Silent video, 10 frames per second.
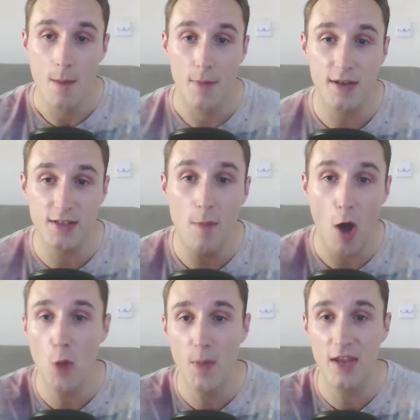because I'm
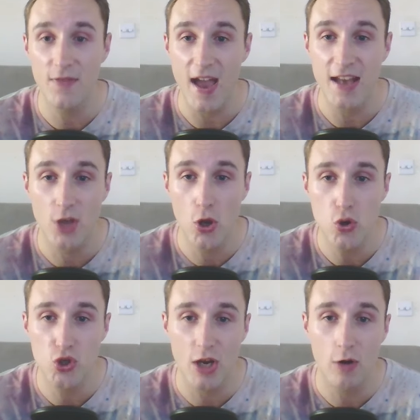hoping that a
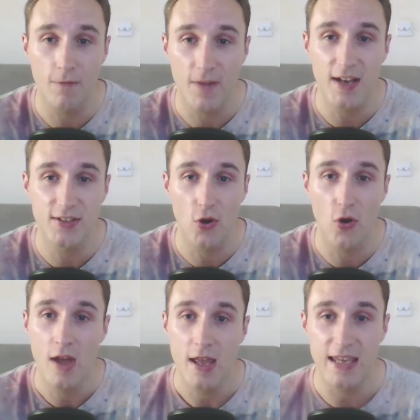2-shield
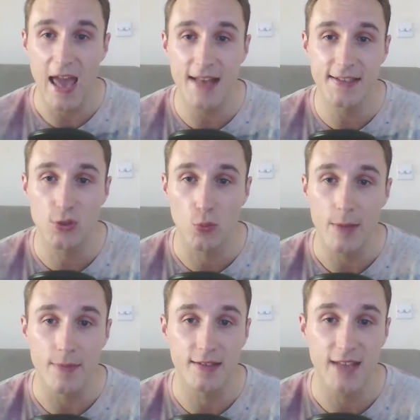Venusaur can
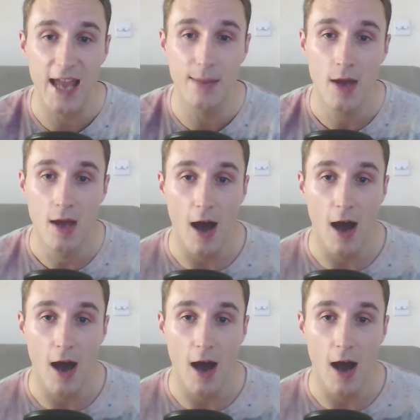sweep this game.